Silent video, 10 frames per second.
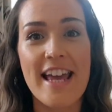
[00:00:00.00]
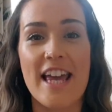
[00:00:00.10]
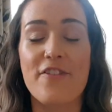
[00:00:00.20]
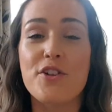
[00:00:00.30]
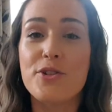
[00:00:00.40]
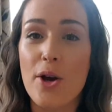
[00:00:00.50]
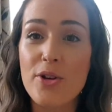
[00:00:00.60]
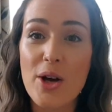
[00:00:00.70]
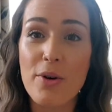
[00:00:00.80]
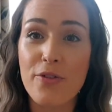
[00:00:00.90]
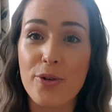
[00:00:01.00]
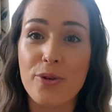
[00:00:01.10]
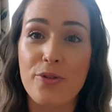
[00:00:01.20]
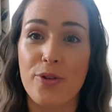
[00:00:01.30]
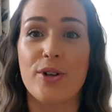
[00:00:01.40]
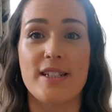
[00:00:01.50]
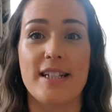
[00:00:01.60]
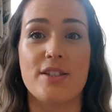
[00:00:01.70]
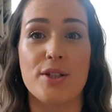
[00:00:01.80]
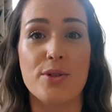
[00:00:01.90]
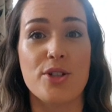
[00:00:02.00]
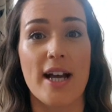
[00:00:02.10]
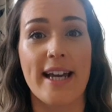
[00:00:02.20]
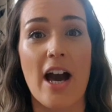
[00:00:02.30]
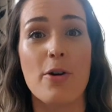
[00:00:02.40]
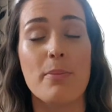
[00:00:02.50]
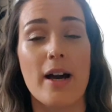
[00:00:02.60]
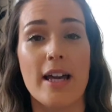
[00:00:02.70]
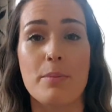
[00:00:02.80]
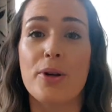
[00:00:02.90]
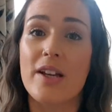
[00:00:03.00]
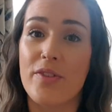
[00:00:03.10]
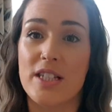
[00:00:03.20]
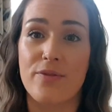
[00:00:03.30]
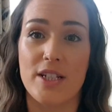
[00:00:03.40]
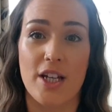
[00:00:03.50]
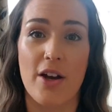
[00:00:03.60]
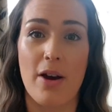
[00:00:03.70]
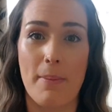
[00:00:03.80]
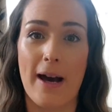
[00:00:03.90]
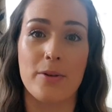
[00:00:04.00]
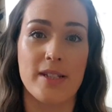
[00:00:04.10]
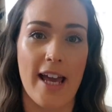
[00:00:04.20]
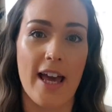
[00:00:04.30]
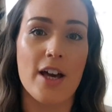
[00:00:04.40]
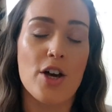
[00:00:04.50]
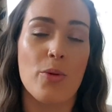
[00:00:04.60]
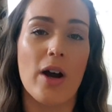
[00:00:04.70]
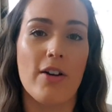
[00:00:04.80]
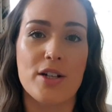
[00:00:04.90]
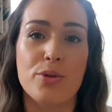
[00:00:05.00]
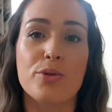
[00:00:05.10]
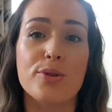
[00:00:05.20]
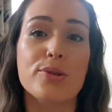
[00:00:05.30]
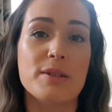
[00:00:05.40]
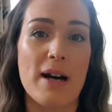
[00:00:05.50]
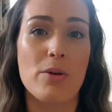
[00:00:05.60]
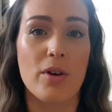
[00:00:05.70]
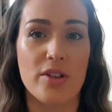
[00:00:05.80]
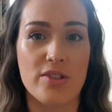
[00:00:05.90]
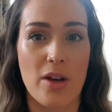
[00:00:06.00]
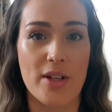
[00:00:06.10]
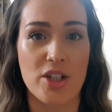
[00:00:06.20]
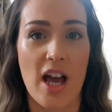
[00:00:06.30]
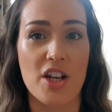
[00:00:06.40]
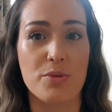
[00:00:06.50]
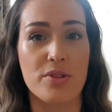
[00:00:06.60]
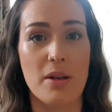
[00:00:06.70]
If you don't know what Frugal Frocks is, do check out my previous video about it, where I talk all about what the sewing challenge was